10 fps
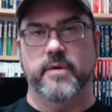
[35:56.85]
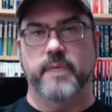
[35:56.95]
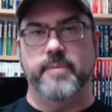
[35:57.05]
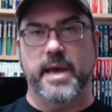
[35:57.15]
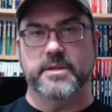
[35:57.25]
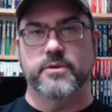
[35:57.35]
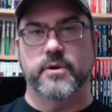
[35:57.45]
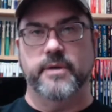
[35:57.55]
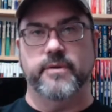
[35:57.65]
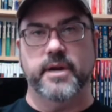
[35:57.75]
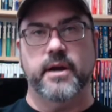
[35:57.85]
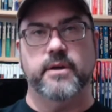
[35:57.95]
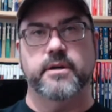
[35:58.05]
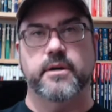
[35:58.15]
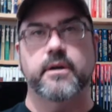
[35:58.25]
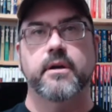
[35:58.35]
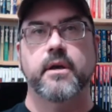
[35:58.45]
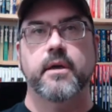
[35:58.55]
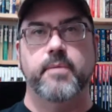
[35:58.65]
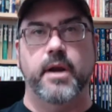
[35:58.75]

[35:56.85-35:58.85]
backstory for a character, but it